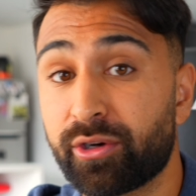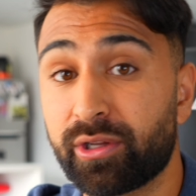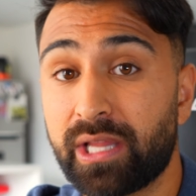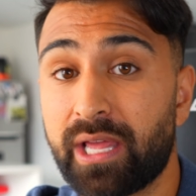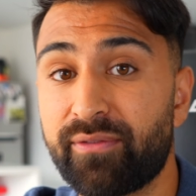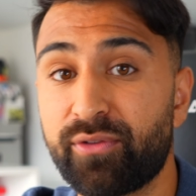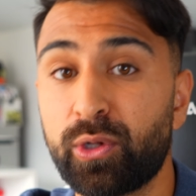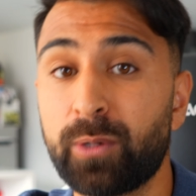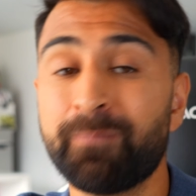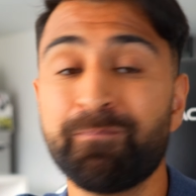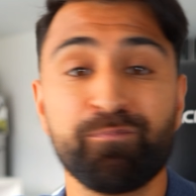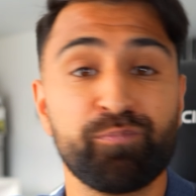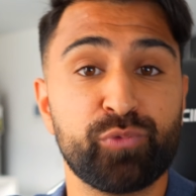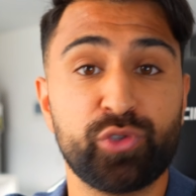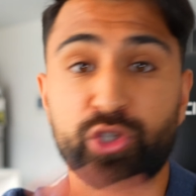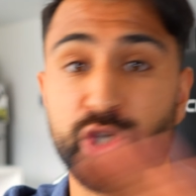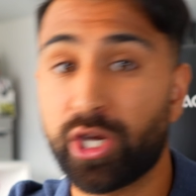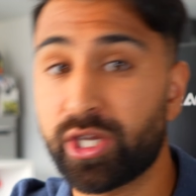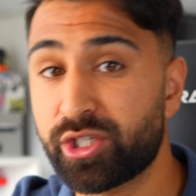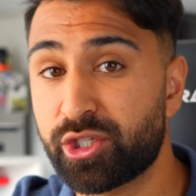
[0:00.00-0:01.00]
level
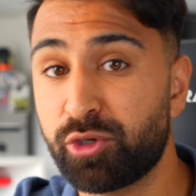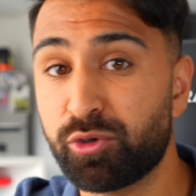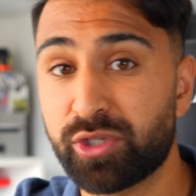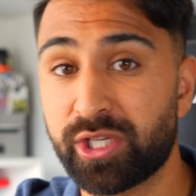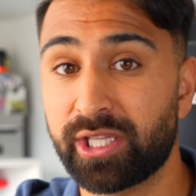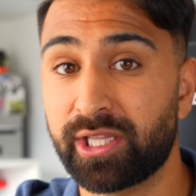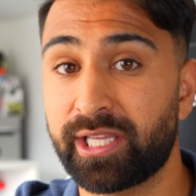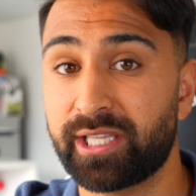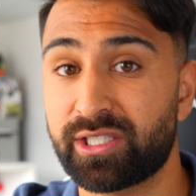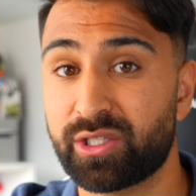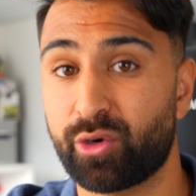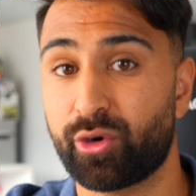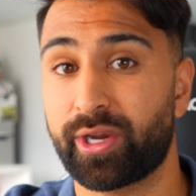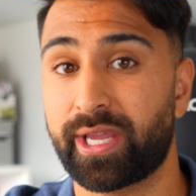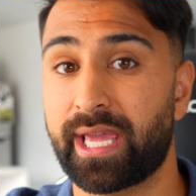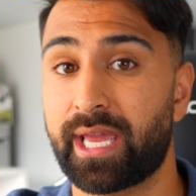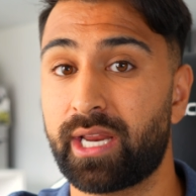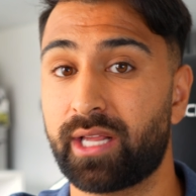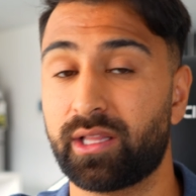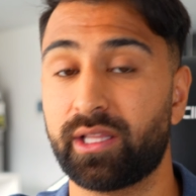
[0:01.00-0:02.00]
just using LinkedIn
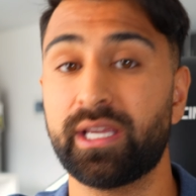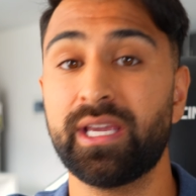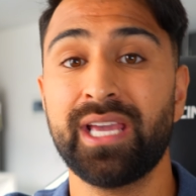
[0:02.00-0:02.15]
organically.